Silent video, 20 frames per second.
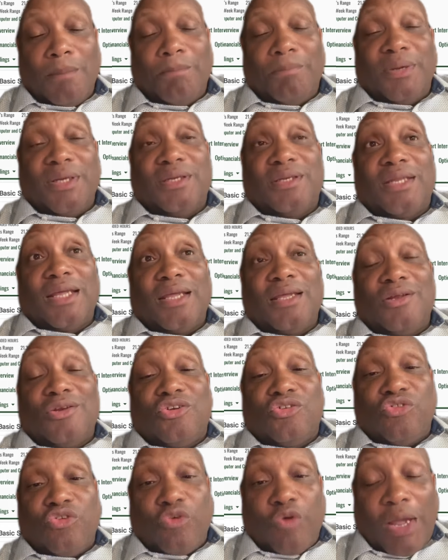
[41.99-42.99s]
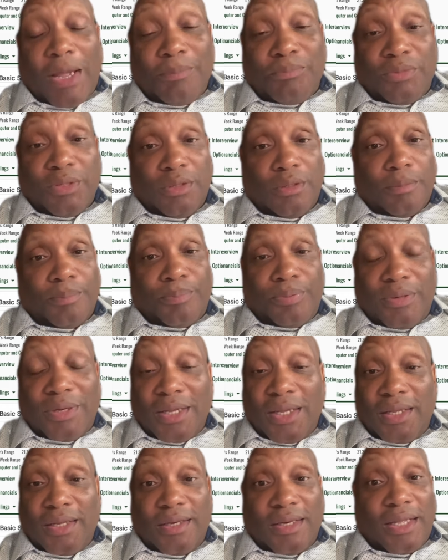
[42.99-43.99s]
but they are trapped in the
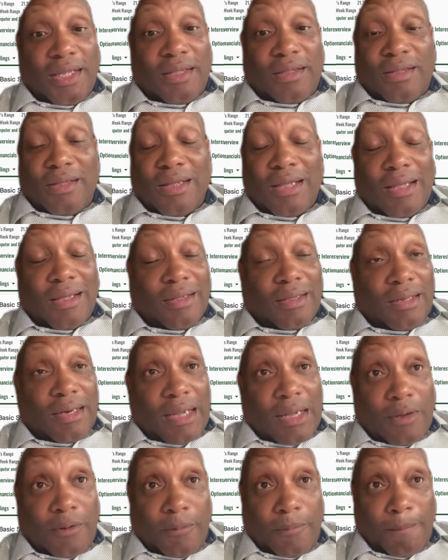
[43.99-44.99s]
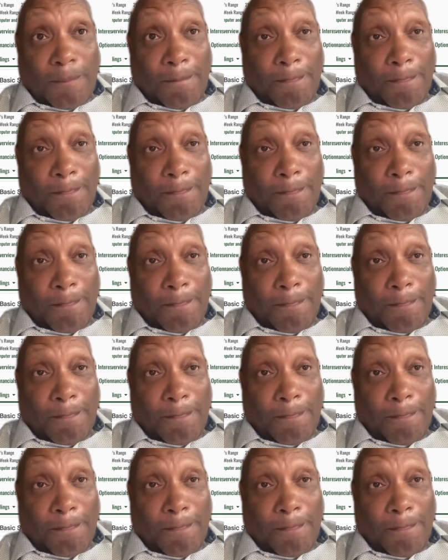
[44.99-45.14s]
play and they can't get out.